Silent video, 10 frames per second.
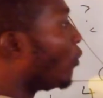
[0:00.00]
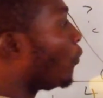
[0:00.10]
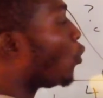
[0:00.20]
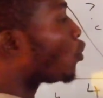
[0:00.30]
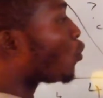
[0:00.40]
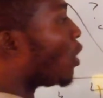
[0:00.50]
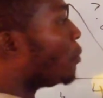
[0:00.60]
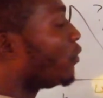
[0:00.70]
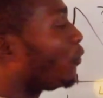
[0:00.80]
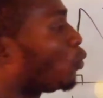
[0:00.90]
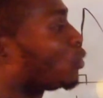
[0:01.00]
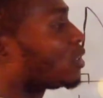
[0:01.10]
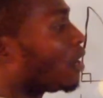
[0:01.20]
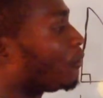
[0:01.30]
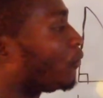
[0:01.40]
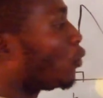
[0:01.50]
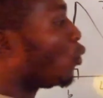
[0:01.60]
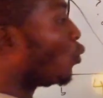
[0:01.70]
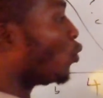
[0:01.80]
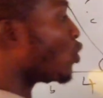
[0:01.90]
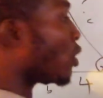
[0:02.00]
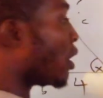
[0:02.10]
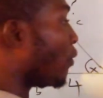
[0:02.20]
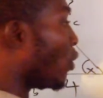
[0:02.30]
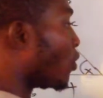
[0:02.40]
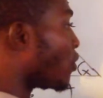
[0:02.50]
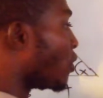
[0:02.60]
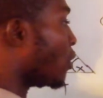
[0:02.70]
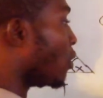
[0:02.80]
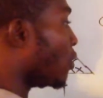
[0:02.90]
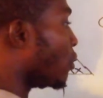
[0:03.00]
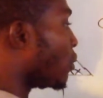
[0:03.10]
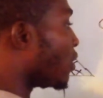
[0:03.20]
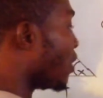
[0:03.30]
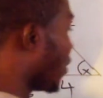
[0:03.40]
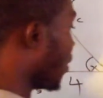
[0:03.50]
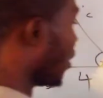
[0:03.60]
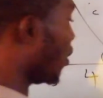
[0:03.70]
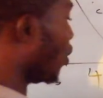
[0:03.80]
4 squared means 4 times 4, which will give us 16.